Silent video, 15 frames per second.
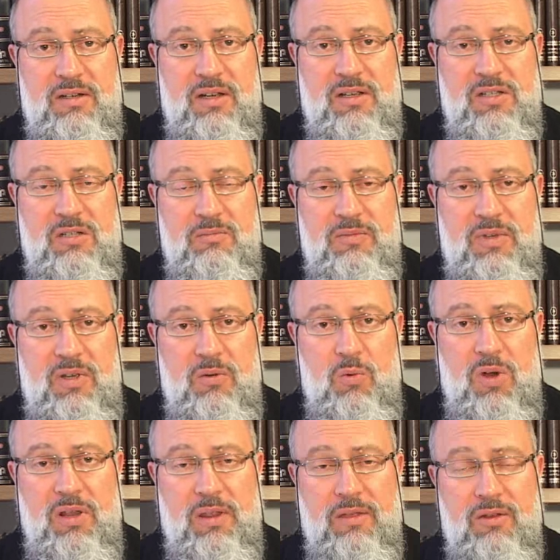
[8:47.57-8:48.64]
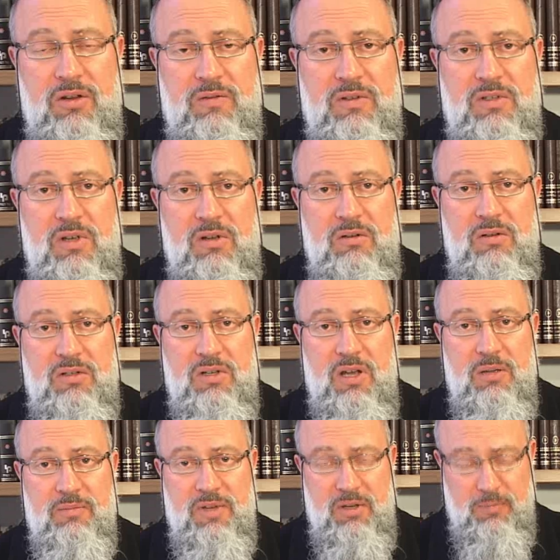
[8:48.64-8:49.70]
that it has to be one third of the total
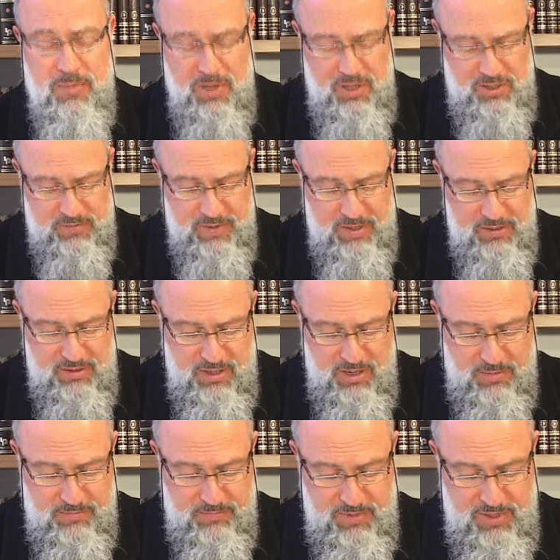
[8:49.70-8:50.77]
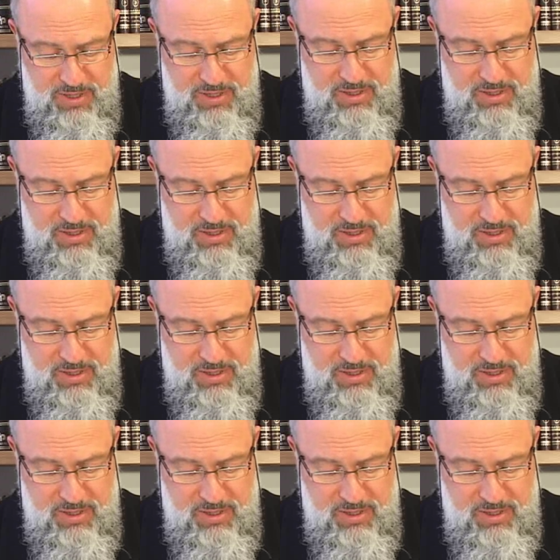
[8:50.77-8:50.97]
time, but a part of that time,